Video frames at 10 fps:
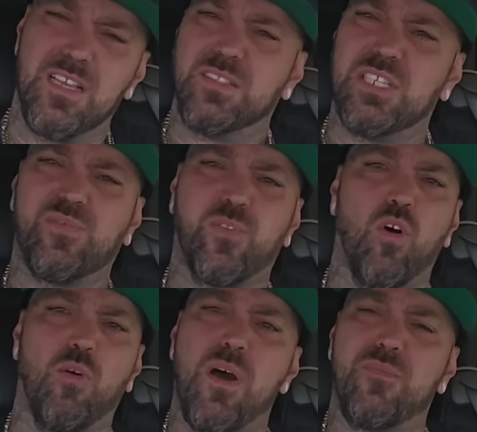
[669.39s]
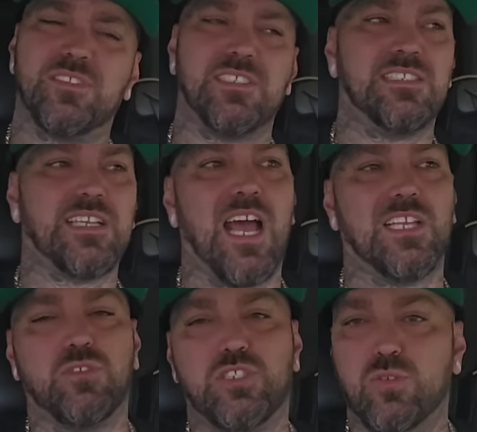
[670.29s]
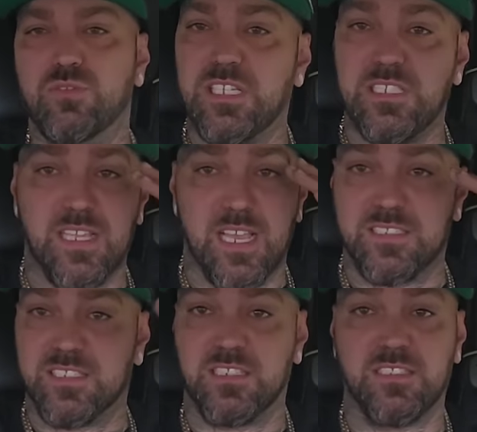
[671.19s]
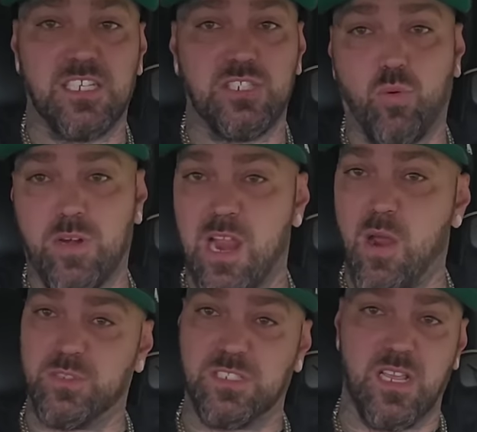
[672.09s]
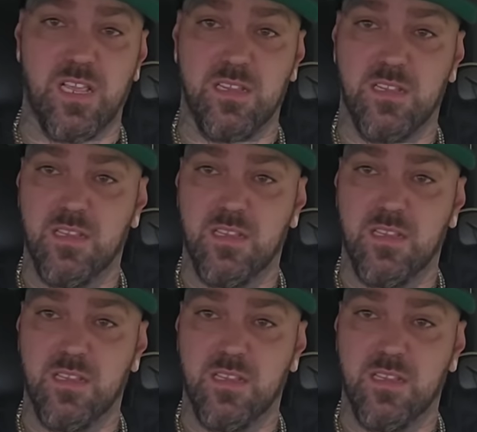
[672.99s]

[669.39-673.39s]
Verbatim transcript: These floor buffers, these guys would use these things 16, 20 hours a day.